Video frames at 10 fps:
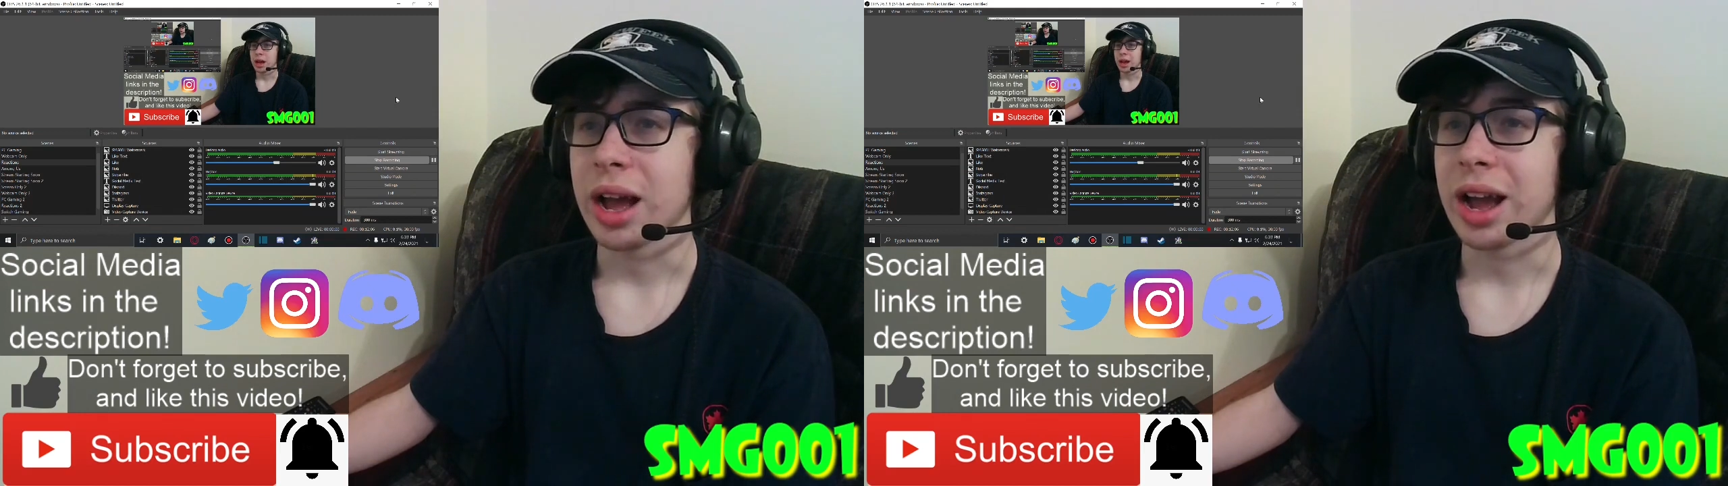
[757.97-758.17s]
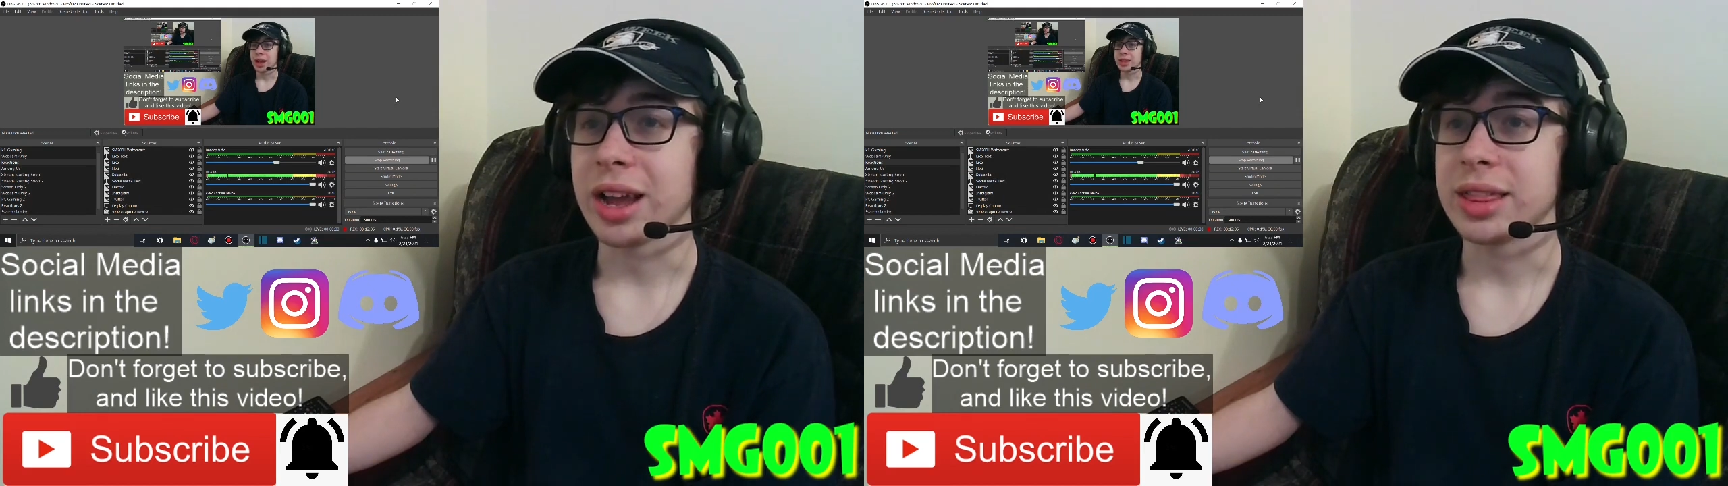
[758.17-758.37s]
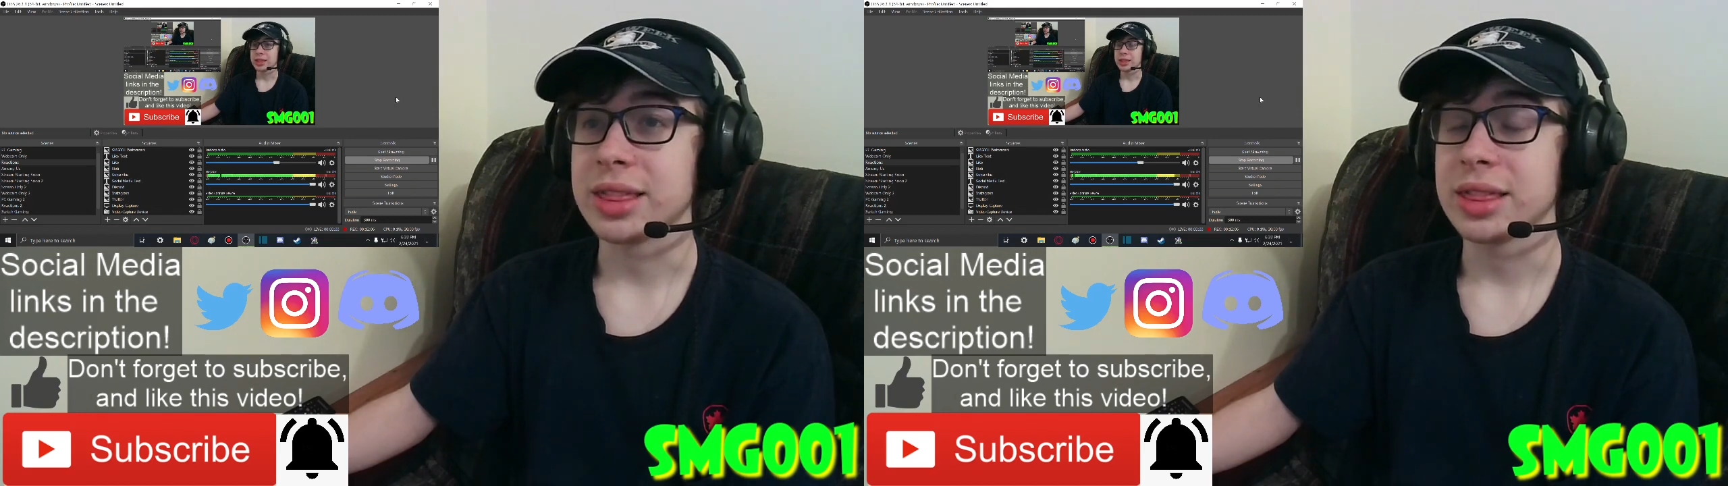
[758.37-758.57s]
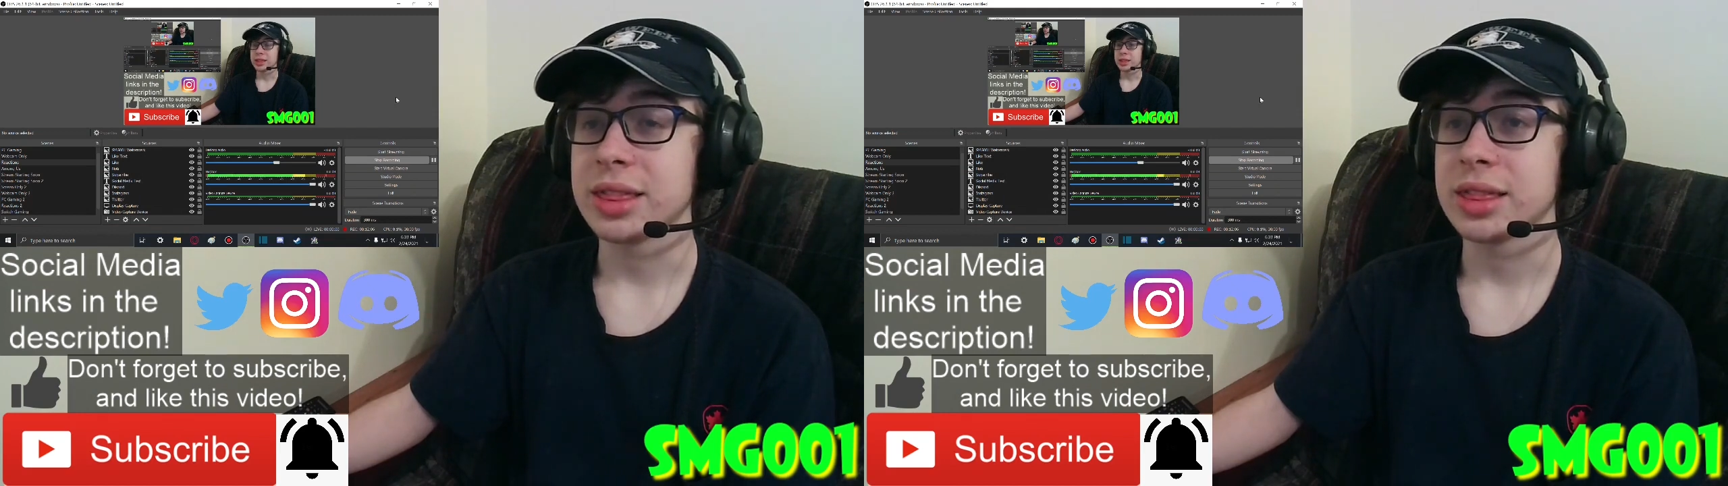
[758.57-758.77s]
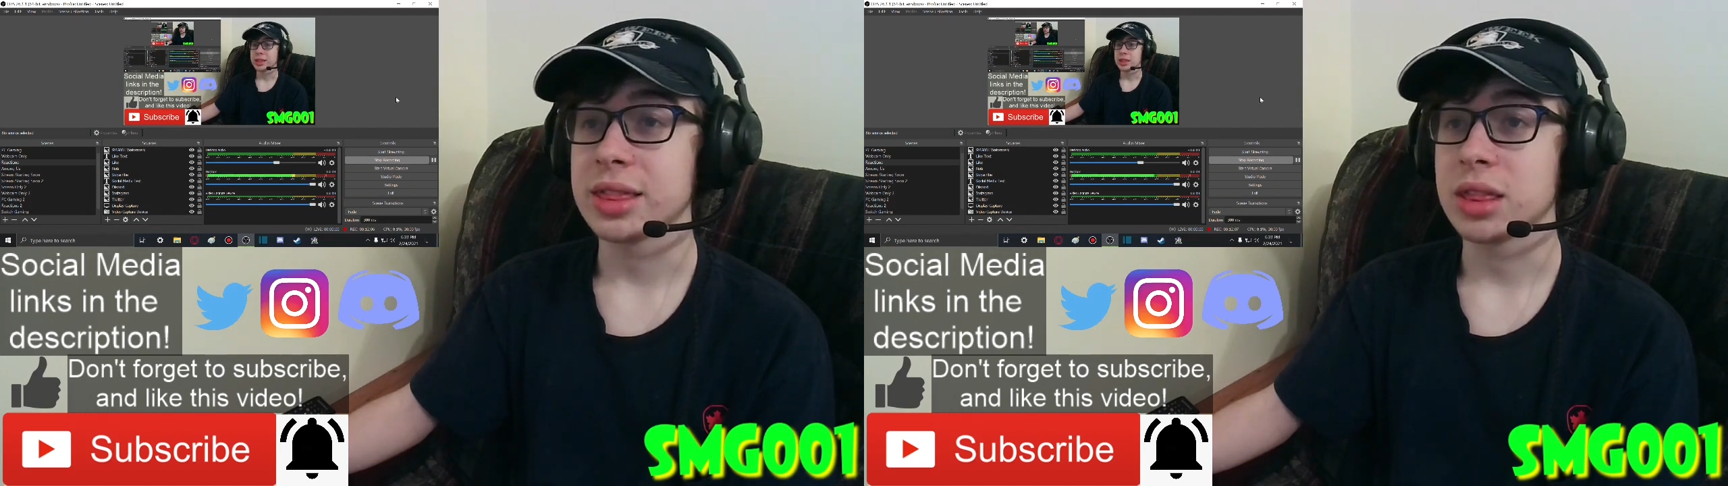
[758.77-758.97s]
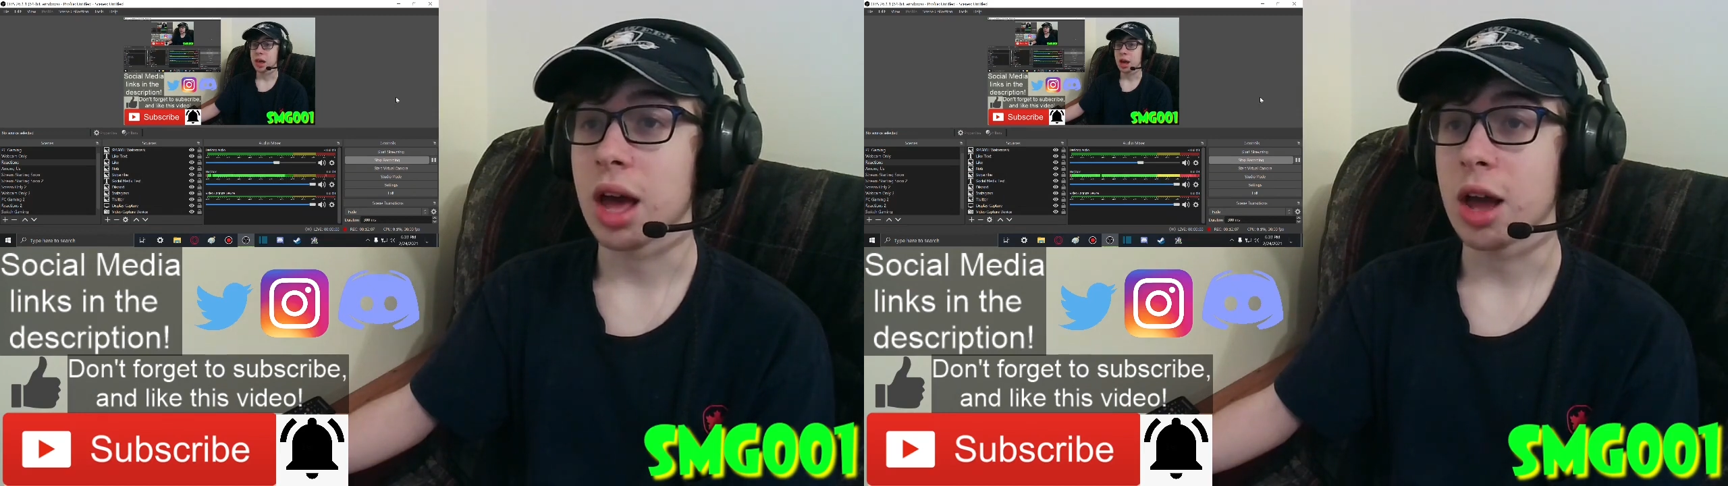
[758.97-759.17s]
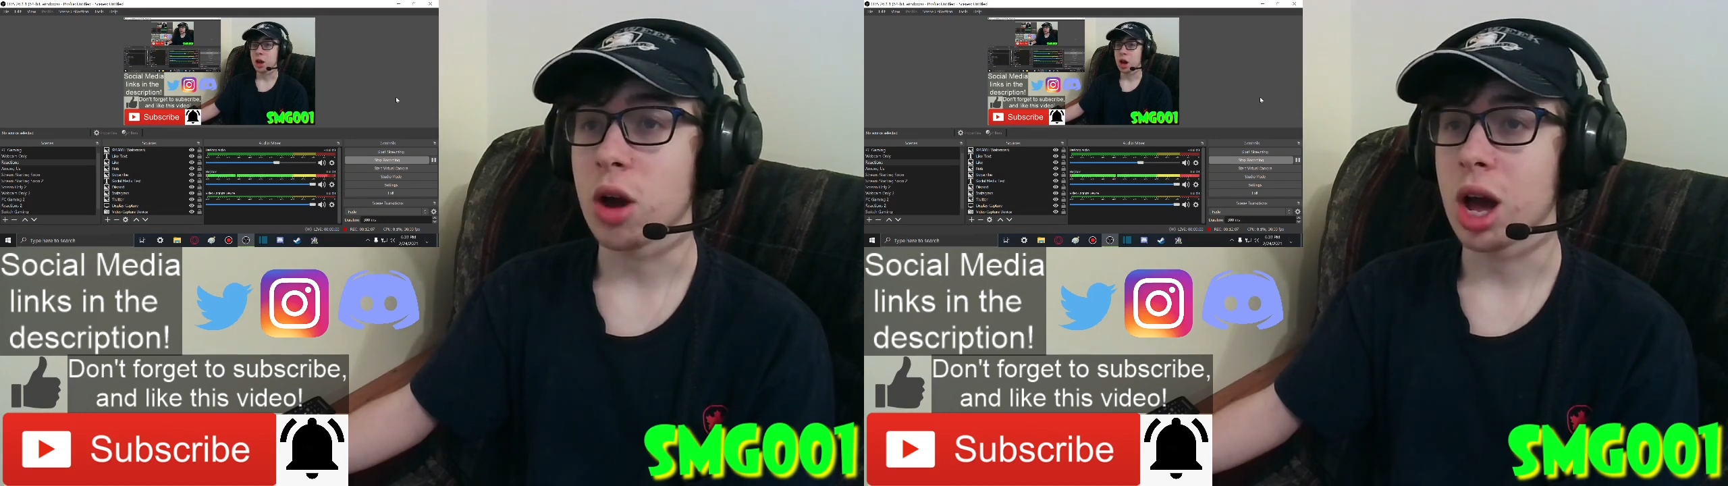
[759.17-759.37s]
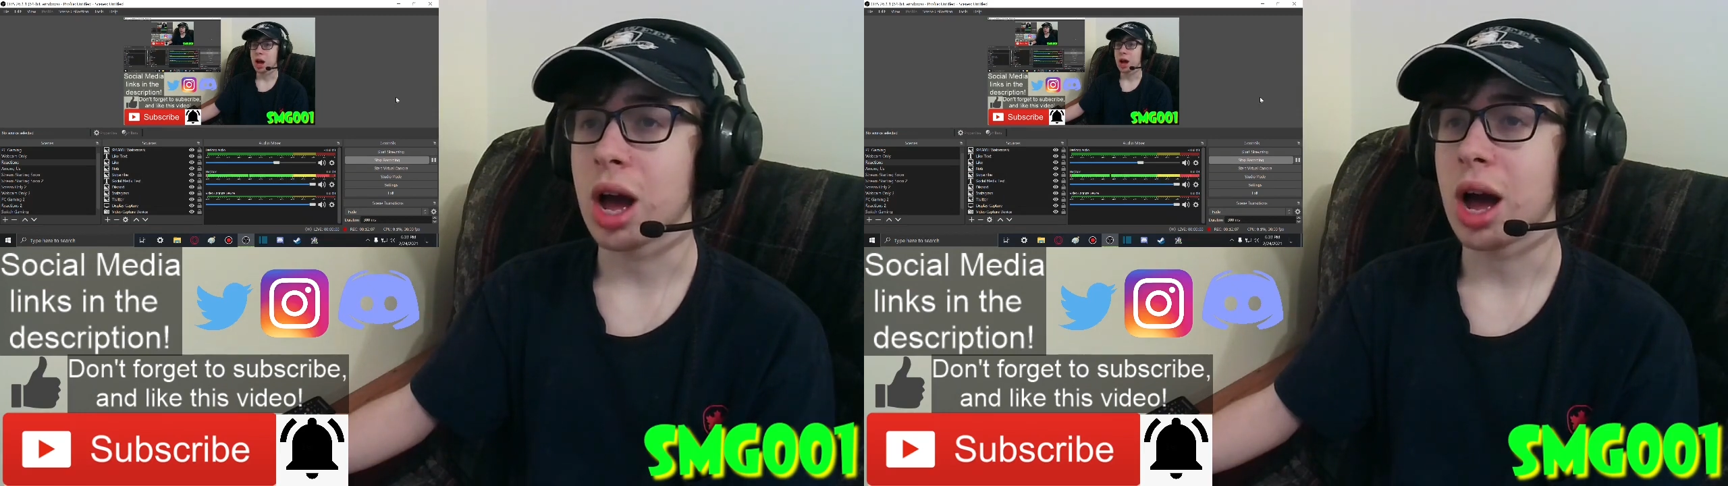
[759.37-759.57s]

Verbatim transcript: I, I,